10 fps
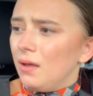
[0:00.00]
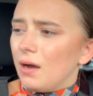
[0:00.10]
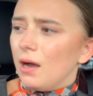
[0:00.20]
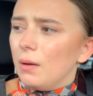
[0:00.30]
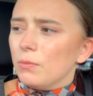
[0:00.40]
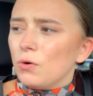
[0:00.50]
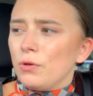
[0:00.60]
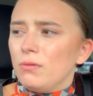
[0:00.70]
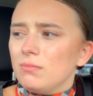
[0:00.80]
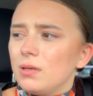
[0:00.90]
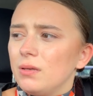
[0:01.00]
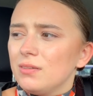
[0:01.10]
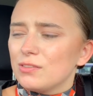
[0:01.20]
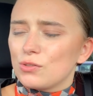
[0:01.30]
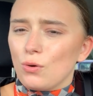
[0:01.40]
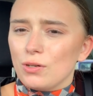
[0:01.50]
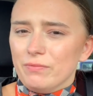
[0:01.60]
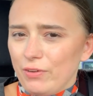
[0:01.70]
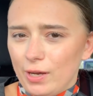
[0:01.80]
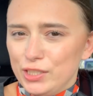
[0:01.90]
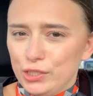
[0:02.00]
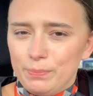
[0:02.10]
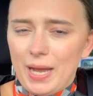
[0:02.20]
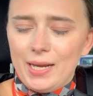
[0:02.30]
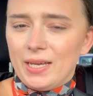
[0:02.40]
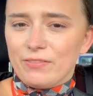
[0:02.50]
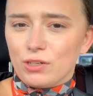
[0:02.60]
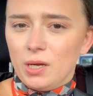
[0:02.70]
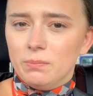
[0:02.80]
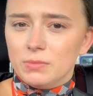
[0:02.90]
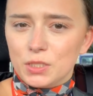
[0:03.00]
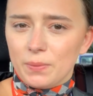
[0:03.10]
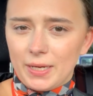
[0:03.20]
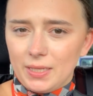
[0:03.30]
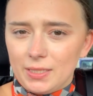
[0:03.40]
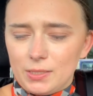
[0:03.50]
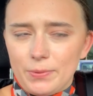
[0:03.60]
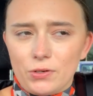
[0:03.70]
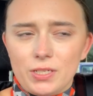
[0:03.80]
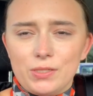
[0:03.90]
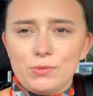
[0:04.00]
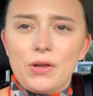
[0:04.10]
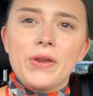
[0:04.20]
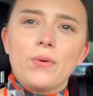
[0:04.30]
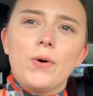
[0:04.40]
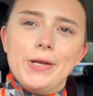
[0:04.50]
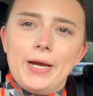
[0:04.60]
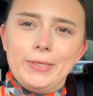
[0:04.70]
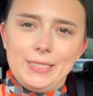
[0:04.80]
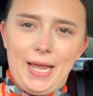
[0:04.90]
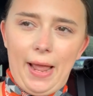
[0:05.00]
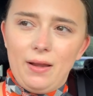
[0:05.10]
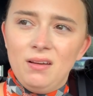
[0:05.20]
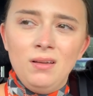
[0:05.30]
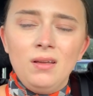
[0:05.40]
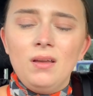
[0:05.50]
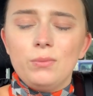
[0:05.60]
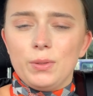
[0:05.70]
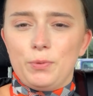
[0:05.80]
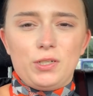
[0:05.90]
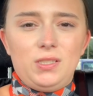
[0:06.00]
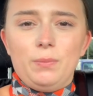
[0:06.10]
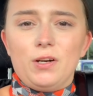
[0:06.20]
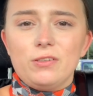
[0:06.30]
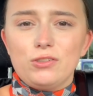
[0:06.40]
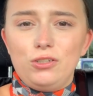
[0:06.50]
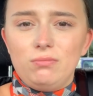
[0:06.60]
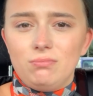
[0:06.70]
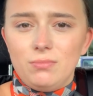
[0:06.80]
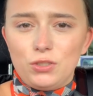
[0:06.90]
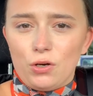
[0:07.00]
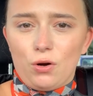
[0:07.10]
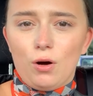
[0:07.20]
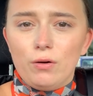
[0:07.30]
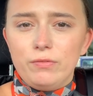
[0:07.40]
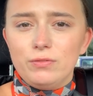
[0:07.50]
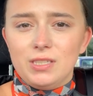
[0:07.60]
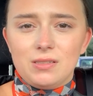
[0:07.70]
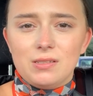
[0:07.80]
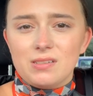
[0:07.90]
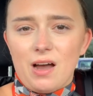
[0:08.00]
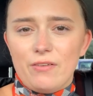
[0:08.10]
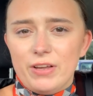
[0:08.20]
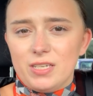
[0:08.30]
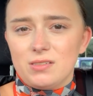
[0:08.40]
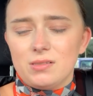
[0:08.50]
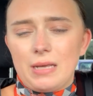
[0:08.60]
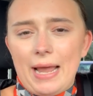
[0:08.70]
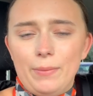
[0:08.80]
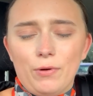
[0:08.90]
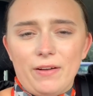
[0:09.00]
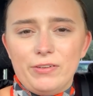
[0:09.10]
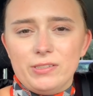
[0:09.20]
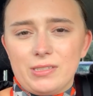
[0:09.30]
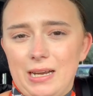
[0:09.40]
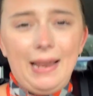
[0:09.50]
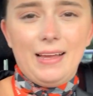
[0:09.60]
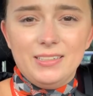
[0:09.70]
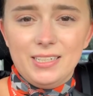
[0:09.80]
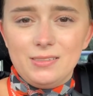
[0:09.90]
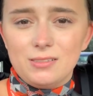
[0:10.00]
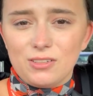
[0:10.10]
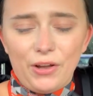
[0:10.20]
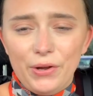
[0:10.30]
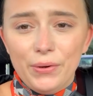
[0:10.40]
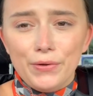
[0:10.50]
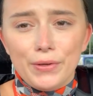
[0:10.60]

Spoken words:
On Scotland flights you barely have time to do anything, to be honest. It was only 1:10. We pretty much took off, did the service, ate breakfast and landed. So